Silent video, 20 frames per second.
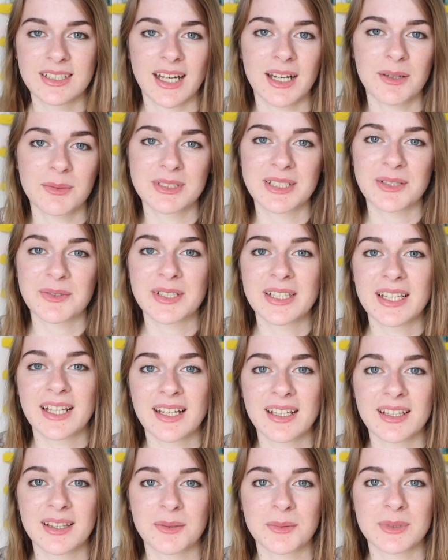So that was
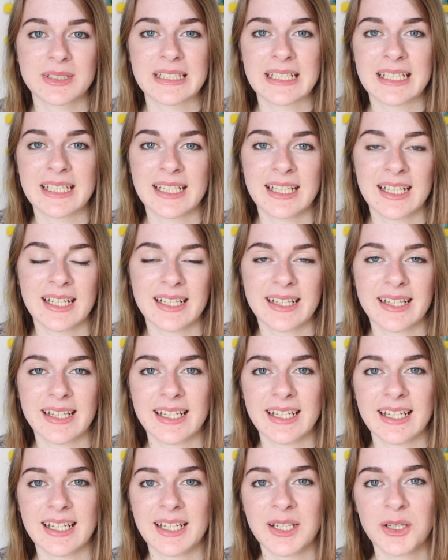everything that was in
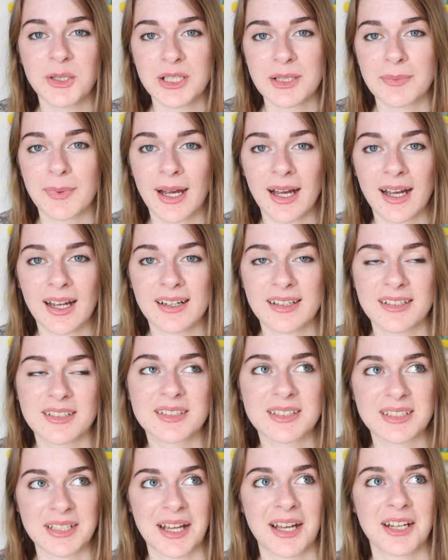the goodie bag
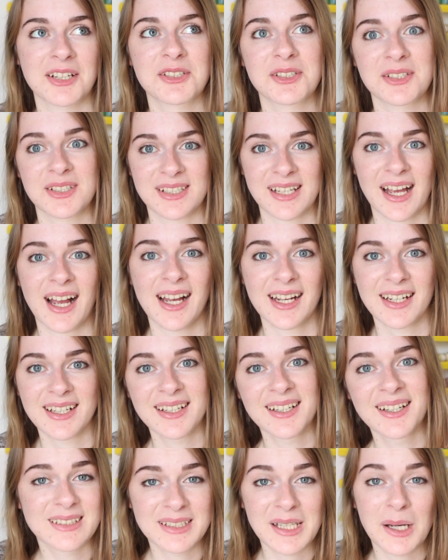slash
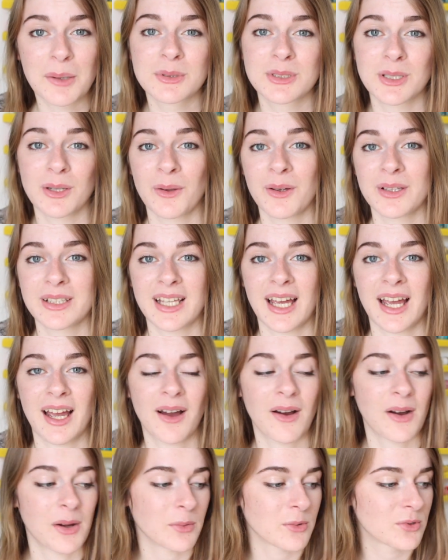sack. There was a lot
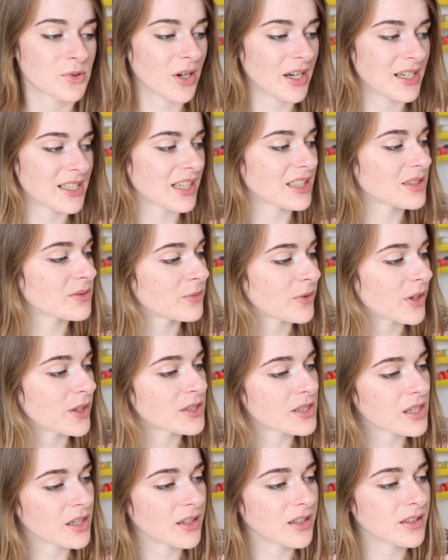there. I will try and take some
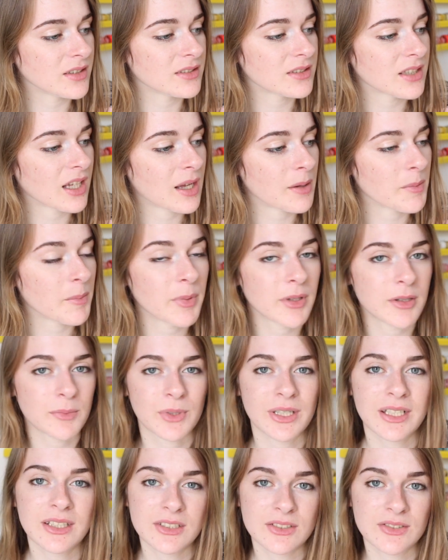photos and and put them
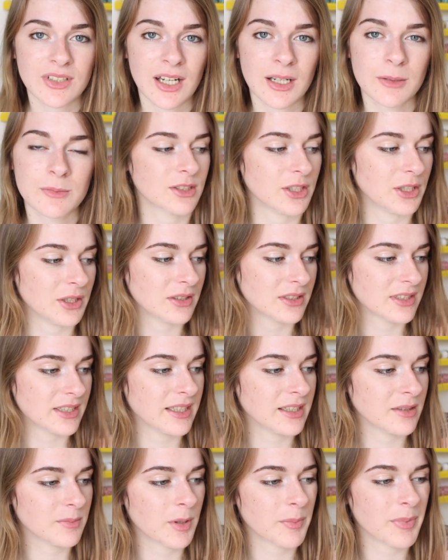on Instagram so you can
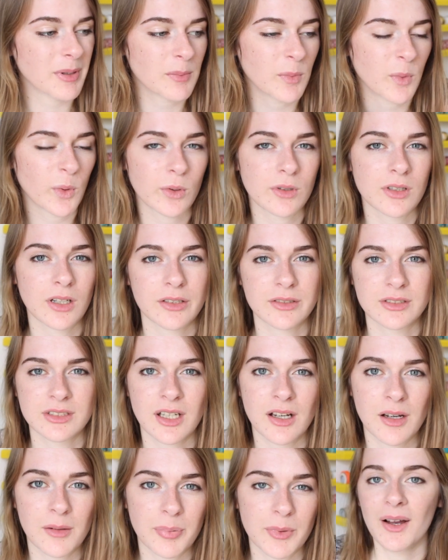see them a bit more close
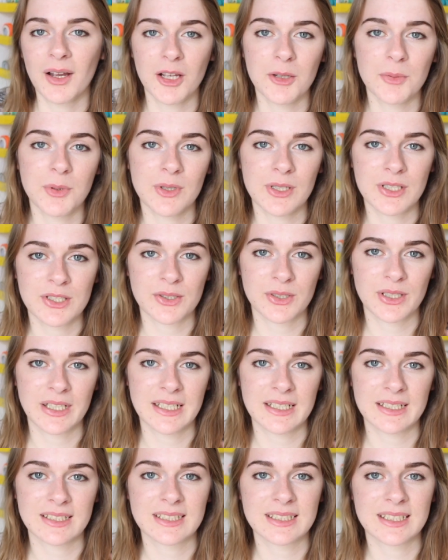up. I hope you
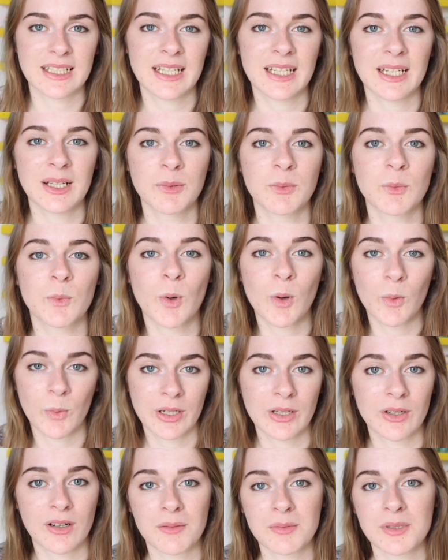enjoyed seeing what
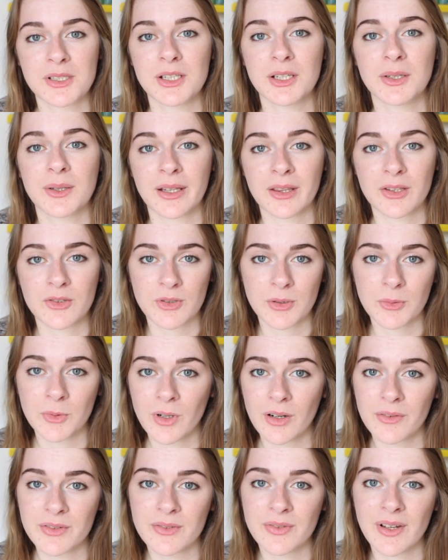we got up to at the
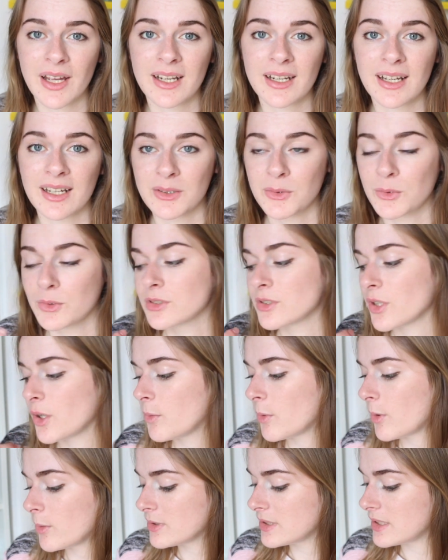Trimcraft event and
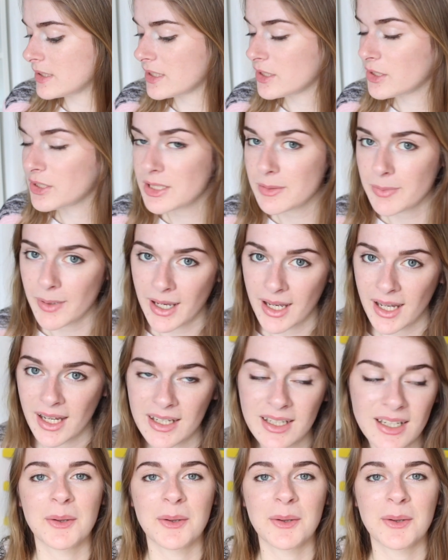also what was in the goodie bag.